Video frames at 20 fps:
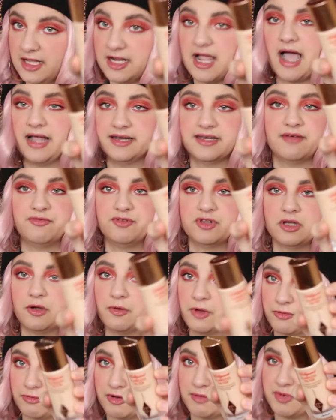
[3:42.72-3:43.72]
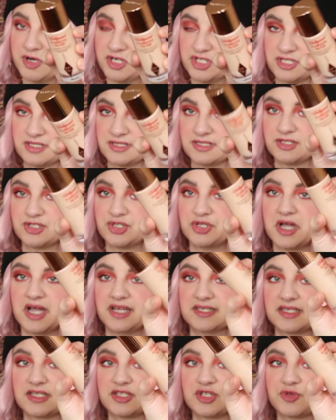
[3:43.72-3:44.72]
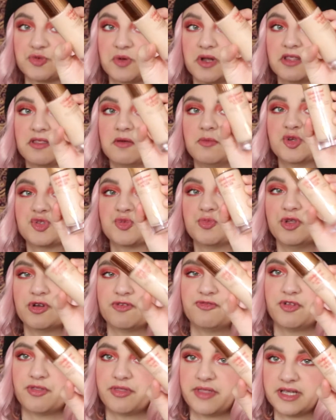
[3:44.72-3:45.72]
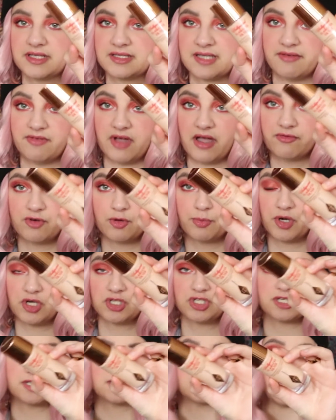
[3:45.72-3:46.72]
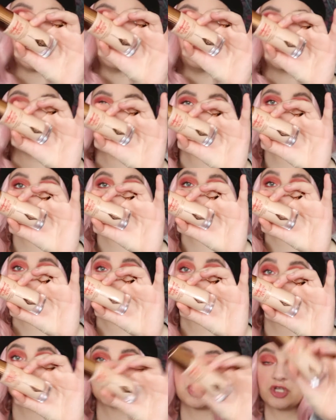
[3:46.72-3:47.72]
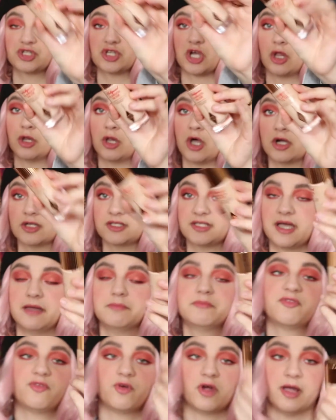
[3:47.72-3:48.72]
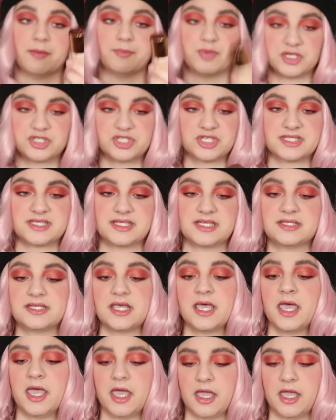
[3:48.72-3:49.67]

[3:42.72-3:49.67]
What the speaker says: I definitely would repurchase this. You guys, this is one of the most beautiful things I've ever purchased. I wanted this for such a long time before I purchased this.